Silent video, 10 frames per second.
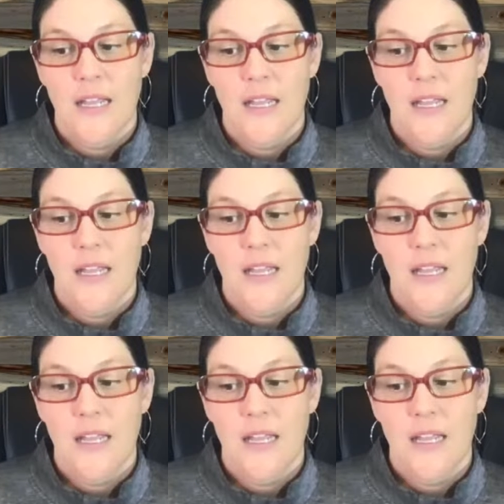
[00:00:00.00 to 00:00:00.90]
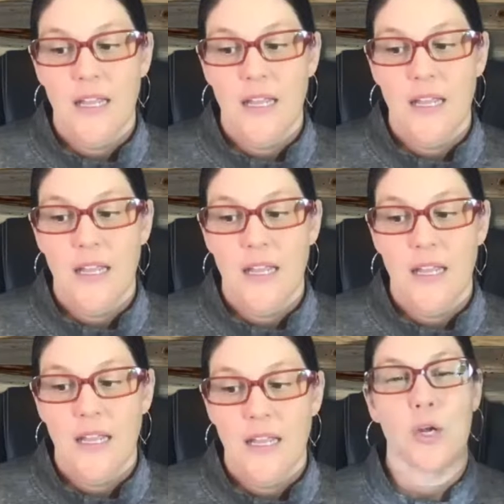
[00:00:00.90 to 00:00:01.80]
the bigger picture
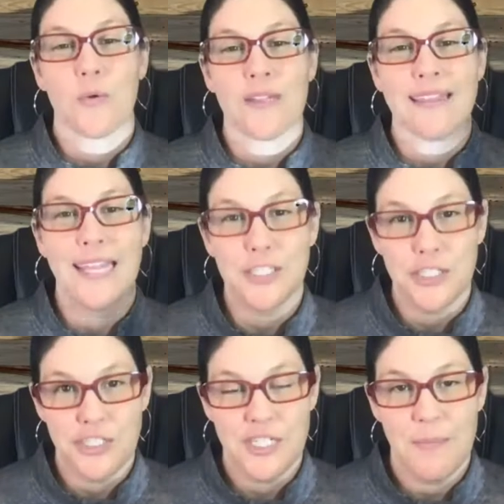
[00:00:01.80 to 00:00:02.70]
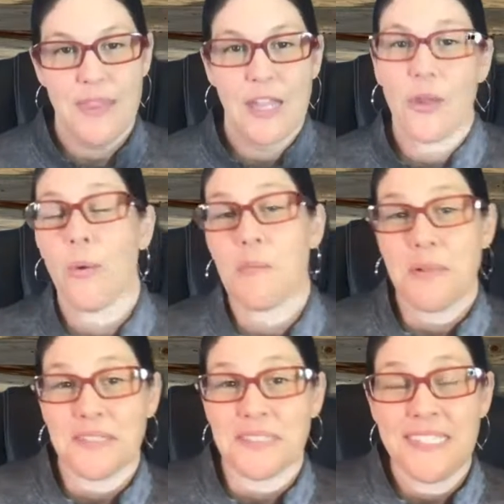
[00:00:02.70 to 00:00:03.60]
and the bigger relationship that you are
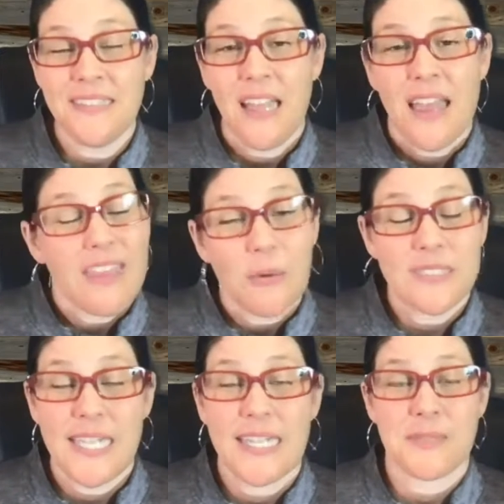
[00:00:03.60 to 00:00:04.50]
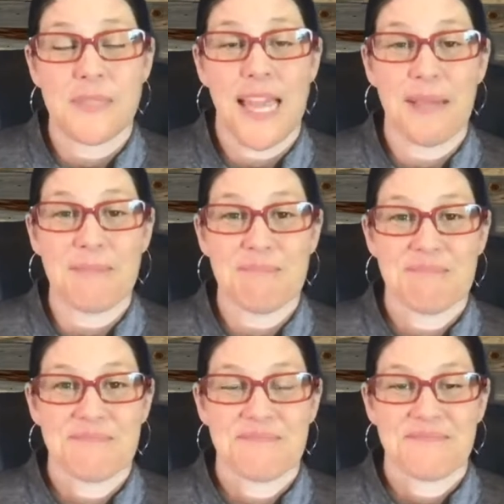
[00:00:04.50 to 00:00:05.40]
building that will take some time.
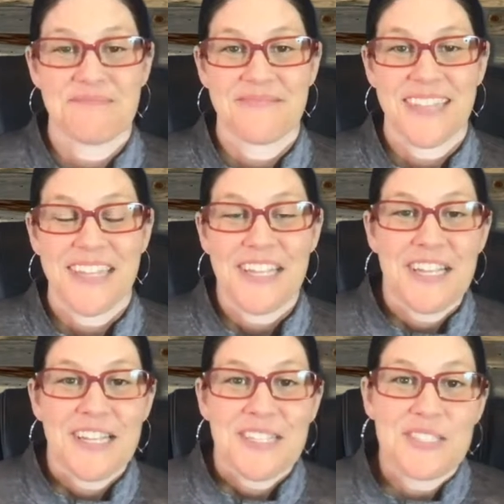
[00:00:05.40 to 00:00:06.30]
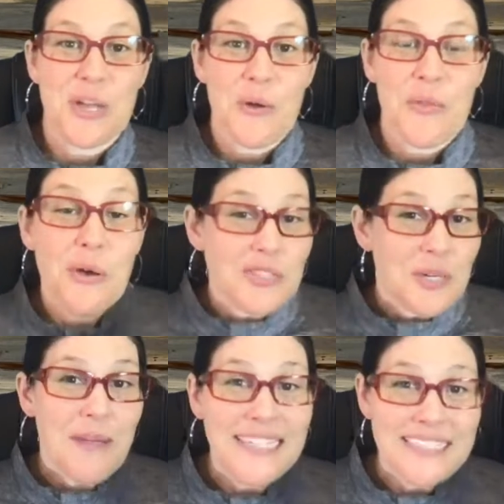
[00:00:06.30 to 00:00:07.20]
So those
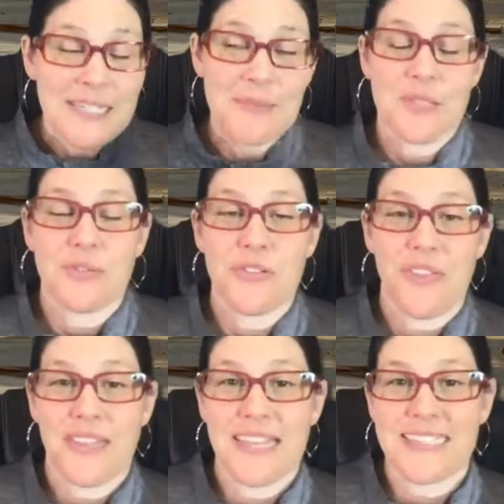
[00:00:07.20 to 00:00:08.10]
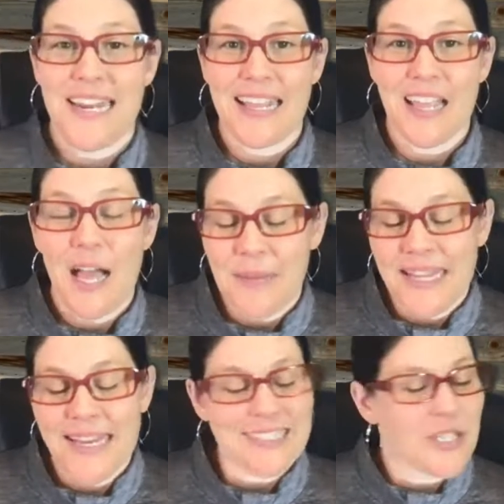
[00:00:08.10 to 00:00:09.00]
are my tips. Those are the things that I come
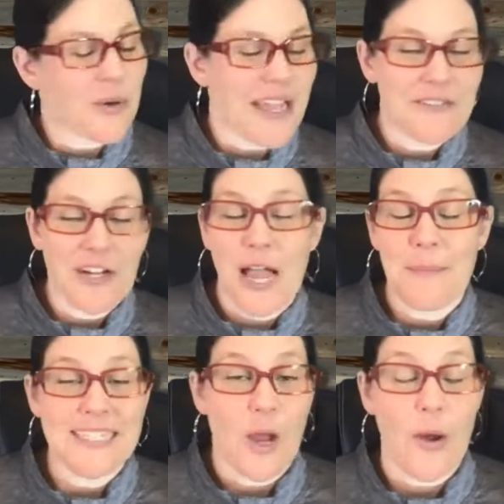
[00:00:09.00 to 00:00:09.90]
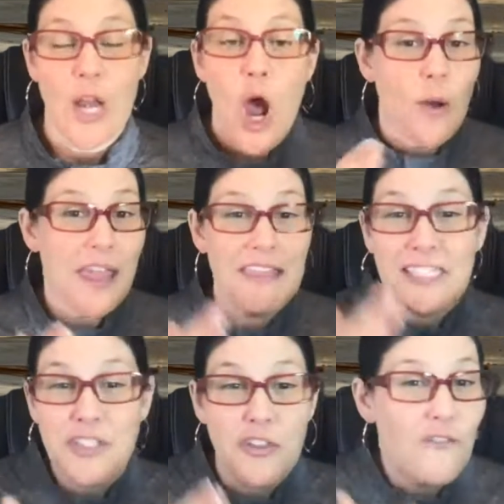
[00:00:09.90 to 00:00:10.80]
in. I don't ever come in going, okay,
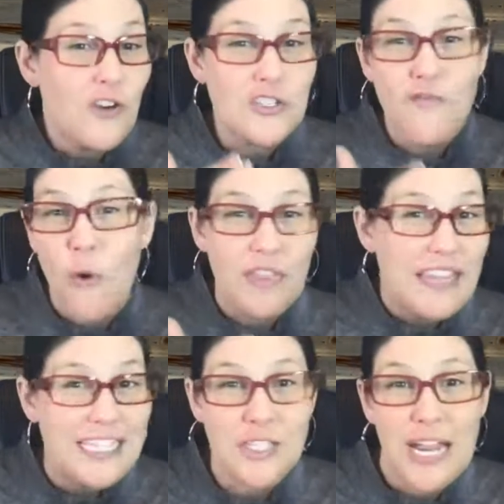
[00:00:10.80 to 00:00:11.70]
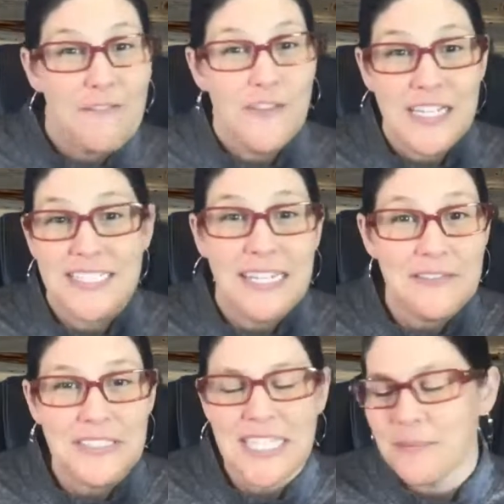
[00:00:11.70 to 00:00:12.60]
these are the first 4 things you got to fix on
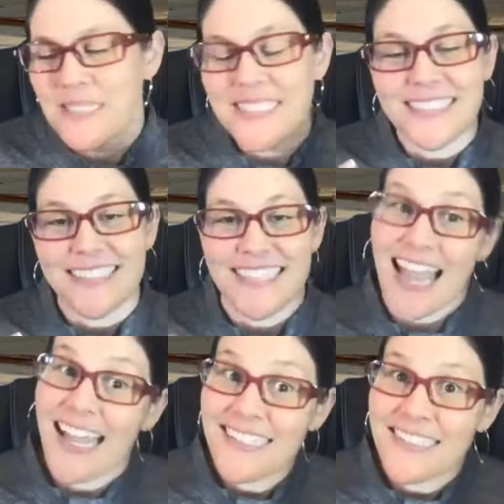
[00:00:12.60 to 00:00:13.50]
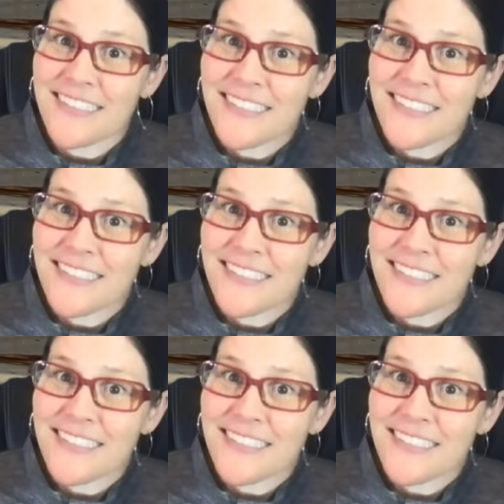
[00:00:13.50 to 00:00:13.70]
every team, because that